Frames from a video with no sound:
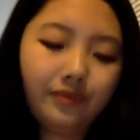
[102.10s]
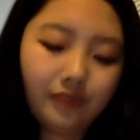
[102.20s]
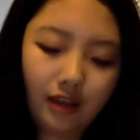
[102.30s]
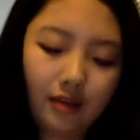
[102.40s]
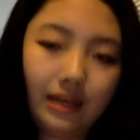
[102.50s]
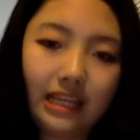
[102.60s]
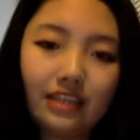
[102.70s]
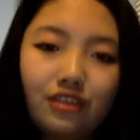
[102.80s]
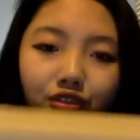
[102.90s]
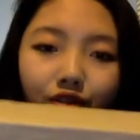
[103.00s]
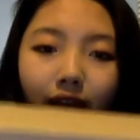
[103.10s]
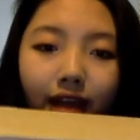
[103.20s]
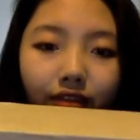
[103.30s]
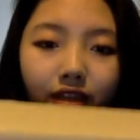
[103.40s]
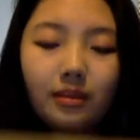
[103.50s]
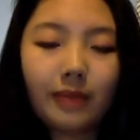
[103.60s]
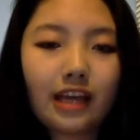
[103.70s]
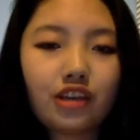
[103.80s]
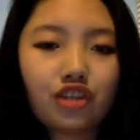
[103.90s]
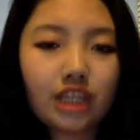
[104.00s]
I do have another
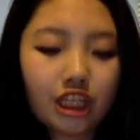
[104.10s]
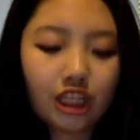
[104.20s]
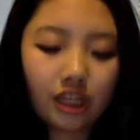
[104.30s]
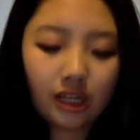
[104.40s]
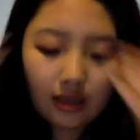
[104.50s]
package here.